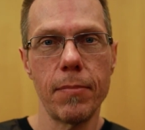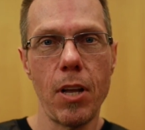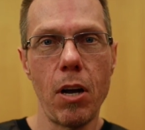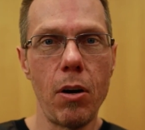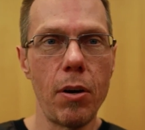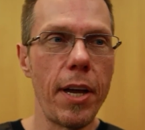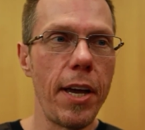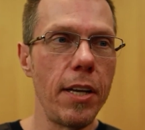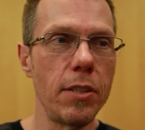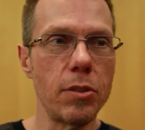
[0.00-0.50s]

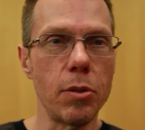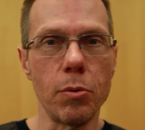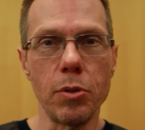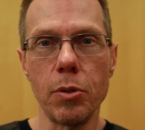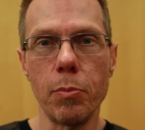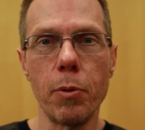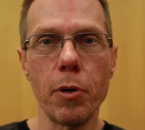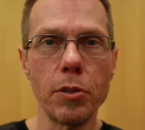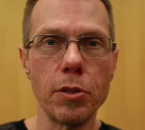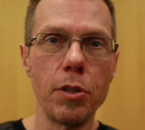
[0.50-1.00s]
okay, so it was the
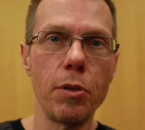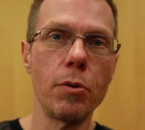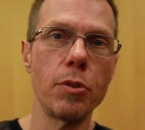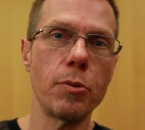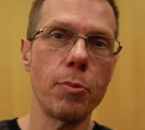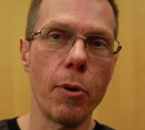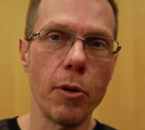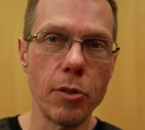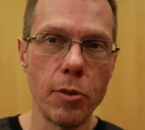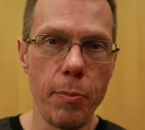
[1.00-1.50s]
person you were
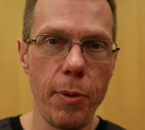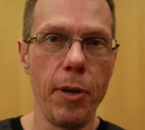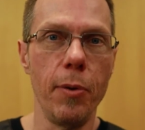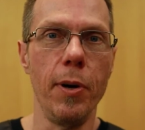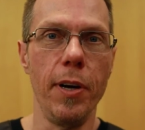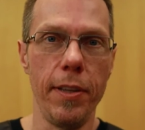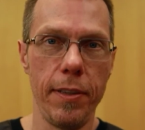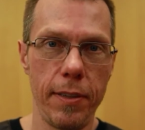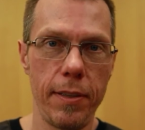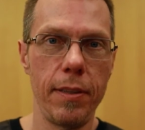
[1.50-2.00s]
supposed to be
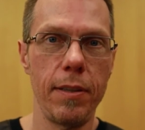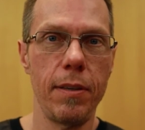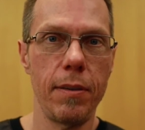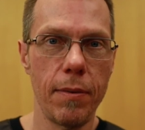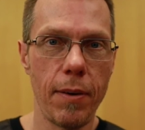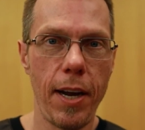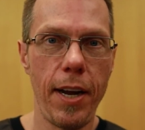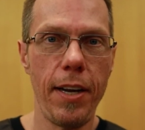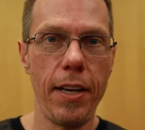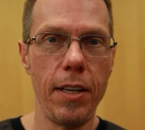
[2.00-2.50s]
with,
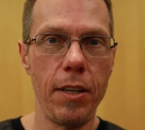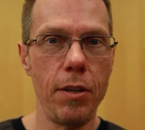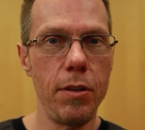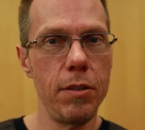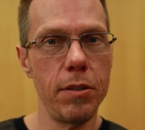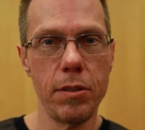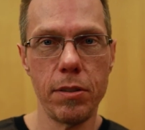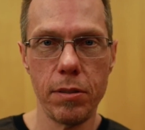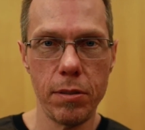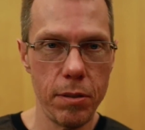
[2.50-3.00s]
right? You
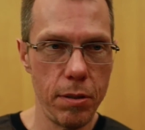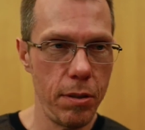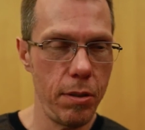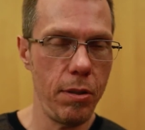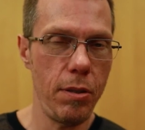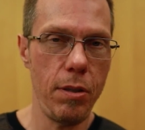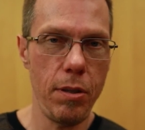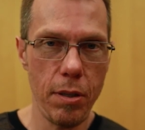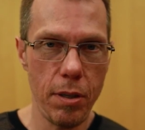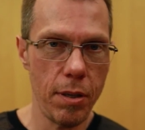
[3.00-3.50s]

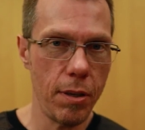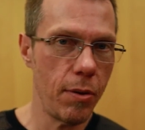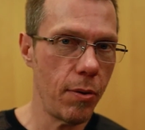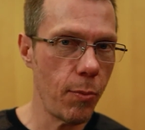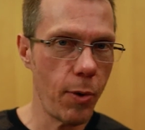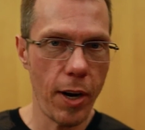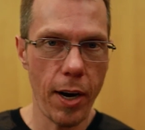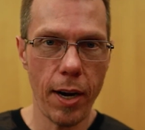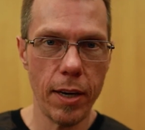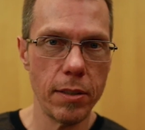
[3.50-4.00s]

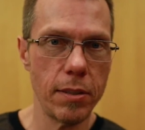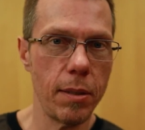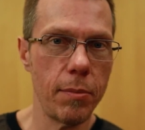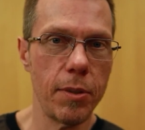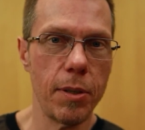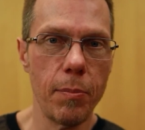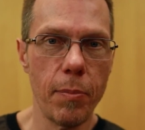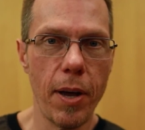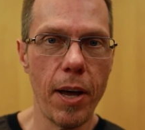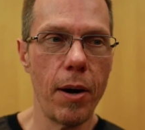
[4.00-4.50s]
went on
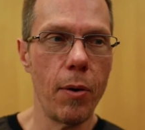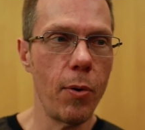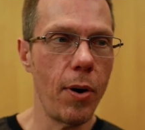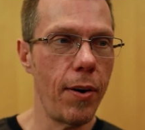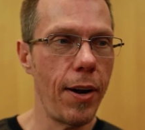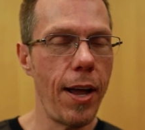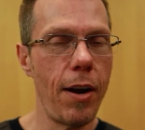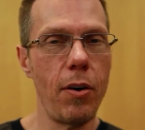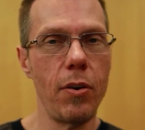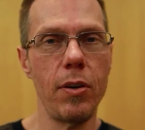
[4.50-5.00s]
something better. Where
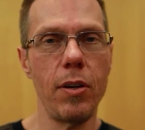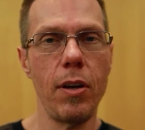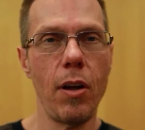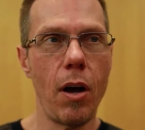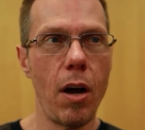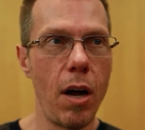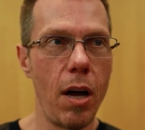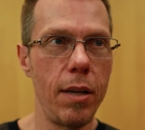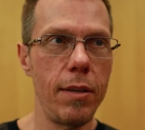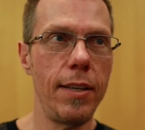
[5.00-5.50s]
I don't
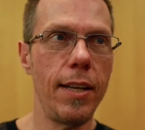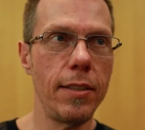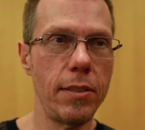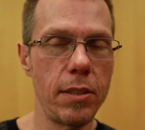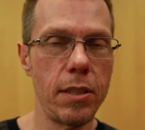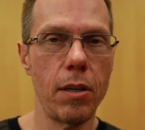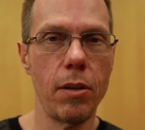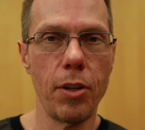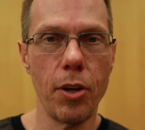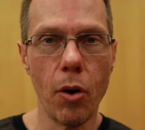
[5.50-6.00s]

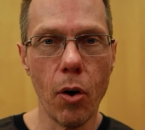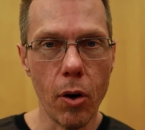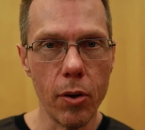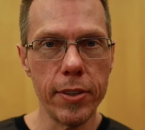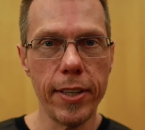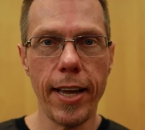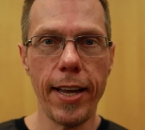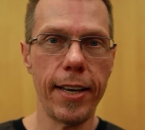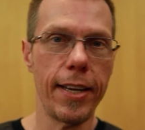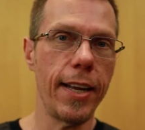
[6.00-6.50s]
necessarily hold
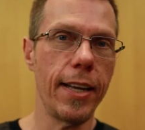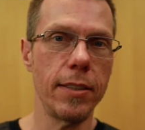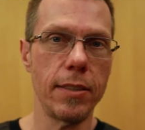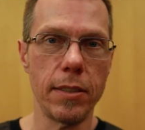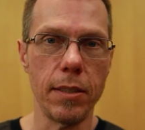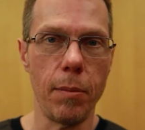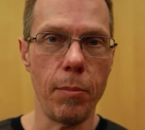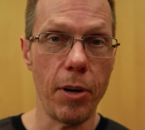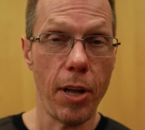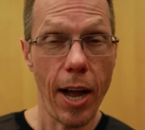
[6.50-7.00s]
that against
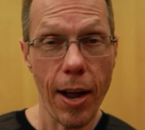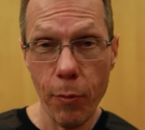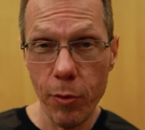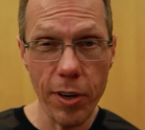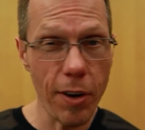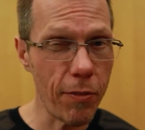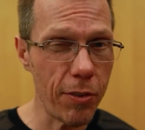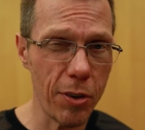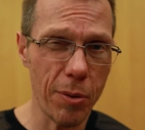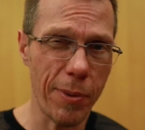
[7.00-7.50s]
somebody. I would
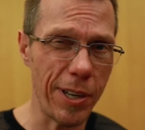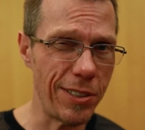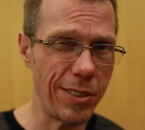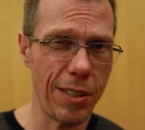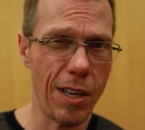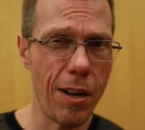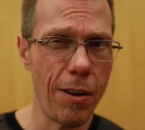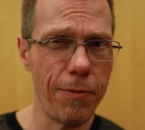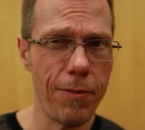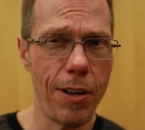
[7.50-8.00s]
never do it
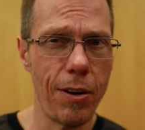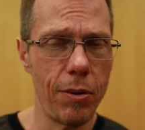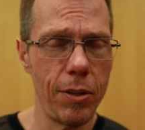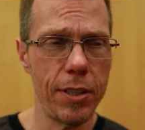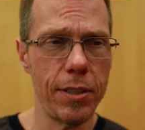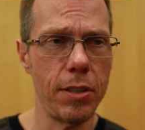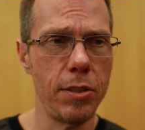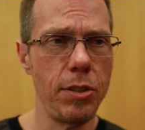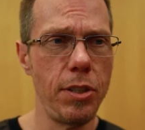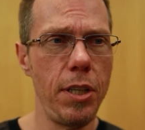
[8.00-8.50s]
myself. I don't
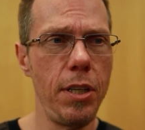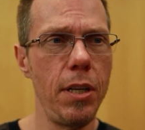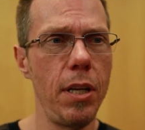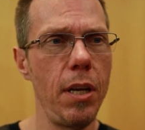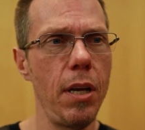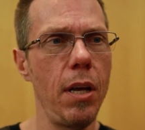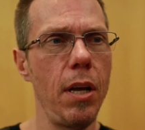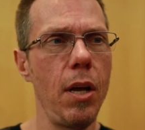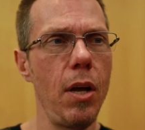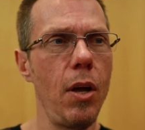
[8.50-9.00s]
like to cheat.
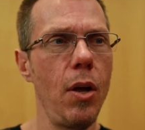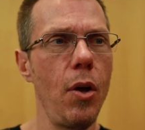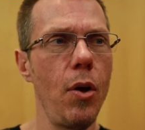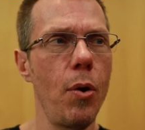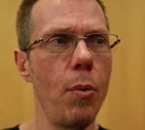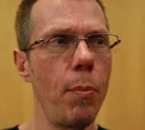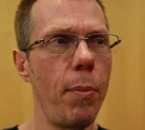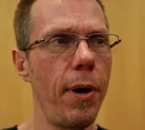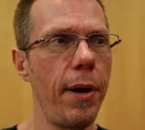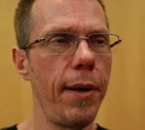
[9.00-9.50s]

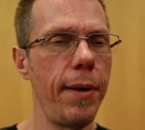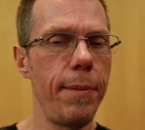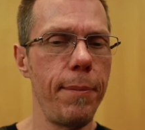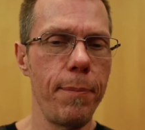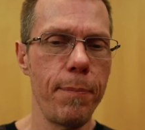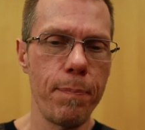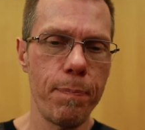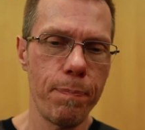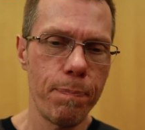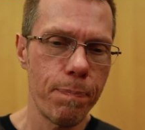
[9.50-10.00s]
But,
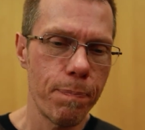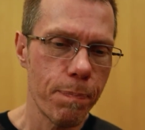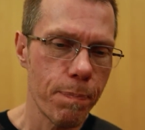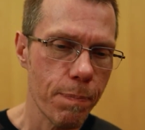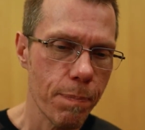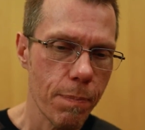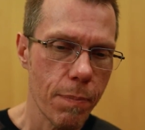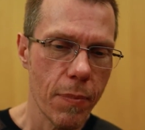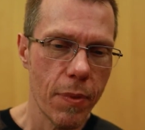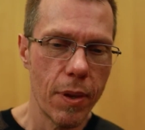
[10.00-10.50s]

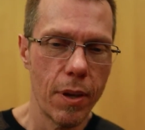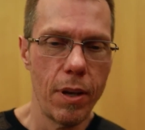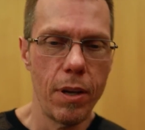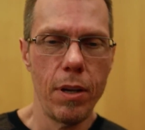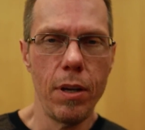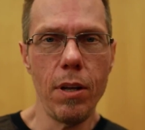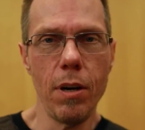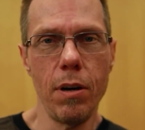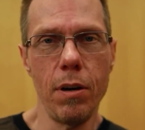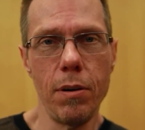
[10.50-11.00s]

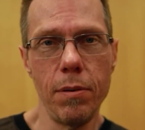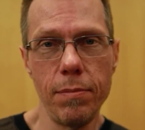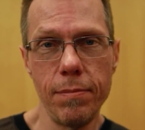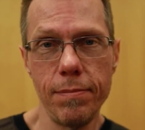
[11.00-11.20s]
you know,